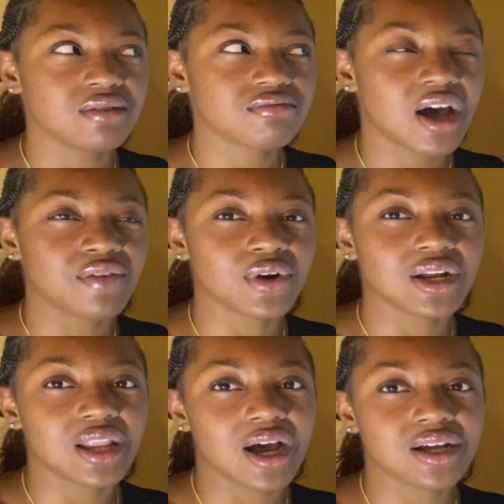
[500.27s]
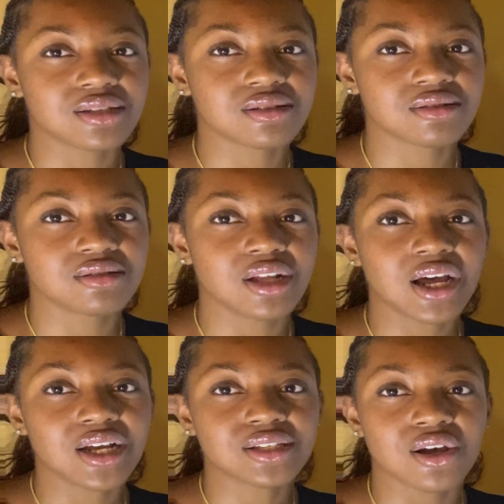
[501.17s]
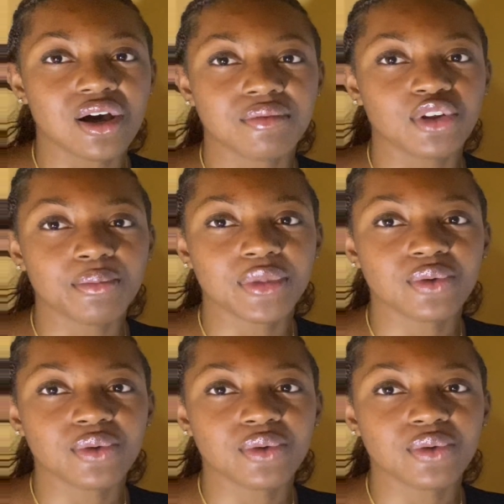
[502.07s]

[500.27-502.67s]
have the last number